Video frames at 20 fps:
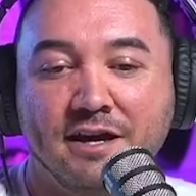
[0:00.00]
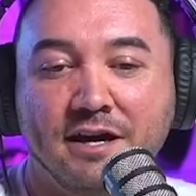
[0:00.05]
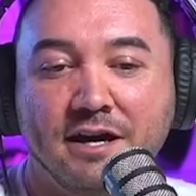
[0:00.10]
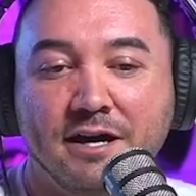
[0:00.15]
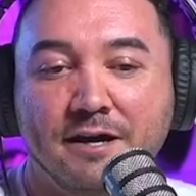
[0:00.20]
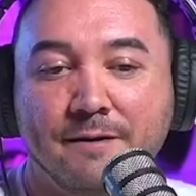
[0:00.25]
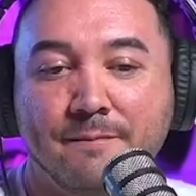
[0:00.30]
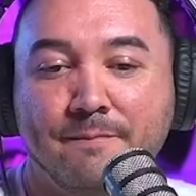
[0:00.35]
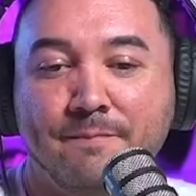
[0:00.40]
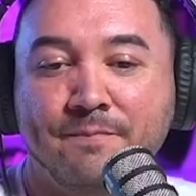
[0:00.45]

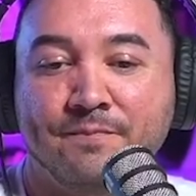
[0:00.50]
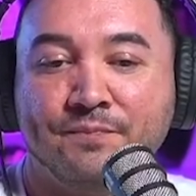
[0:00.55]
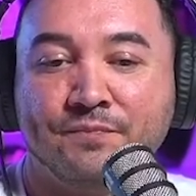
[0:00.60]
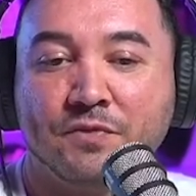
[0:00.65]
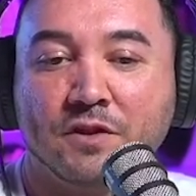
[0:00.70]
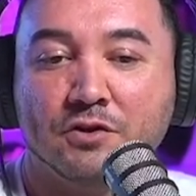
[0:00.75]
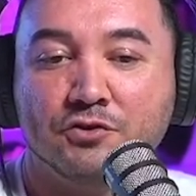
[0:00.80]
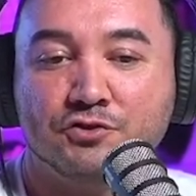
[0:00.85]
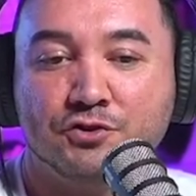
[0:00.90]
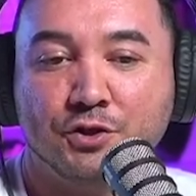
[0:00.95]
Um,
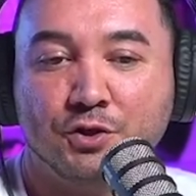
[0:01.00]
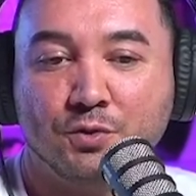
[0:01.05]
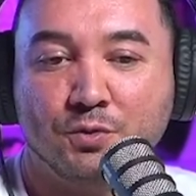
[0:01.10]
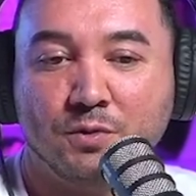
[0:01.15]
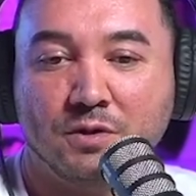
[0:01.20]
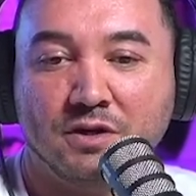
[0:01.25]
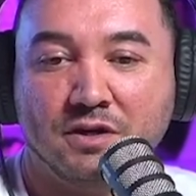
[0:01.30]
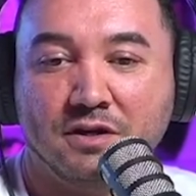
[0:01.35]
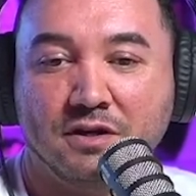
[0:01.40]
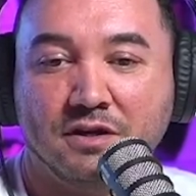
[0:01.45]

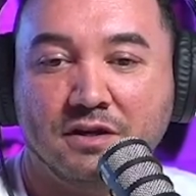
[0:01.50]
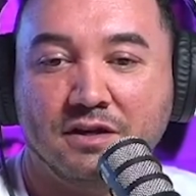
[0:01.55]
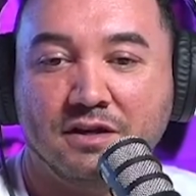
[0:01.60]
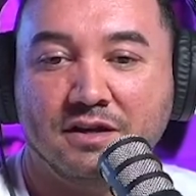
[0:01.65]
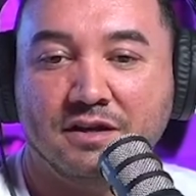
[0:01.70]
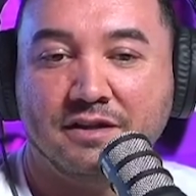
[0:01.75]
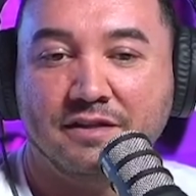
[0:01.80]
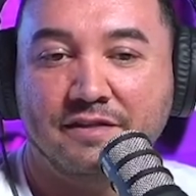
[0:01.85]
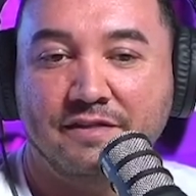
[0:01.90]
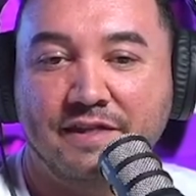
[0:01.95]
so
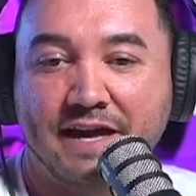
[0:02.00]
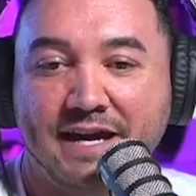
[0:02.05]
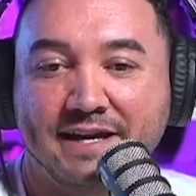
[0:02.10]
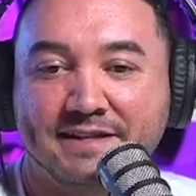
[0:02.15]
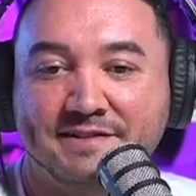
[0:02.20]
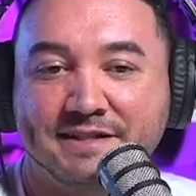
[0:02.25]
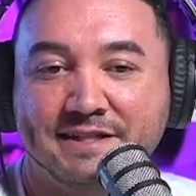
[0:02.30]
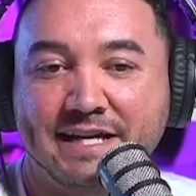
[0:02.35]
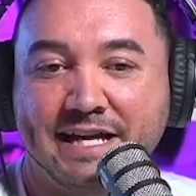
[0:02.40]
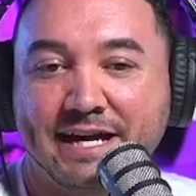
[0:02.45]
that
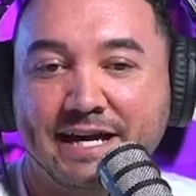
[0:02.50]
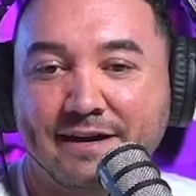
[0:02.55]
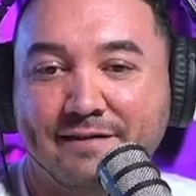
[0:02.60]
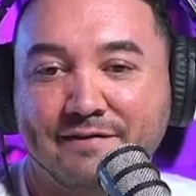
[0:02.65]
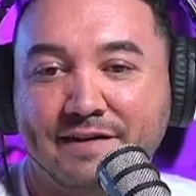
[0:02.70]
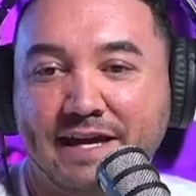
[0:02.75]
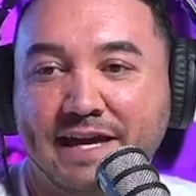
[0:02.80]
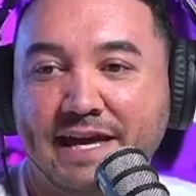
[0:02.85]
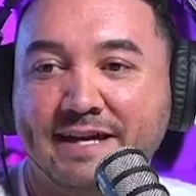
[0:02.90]
is going to have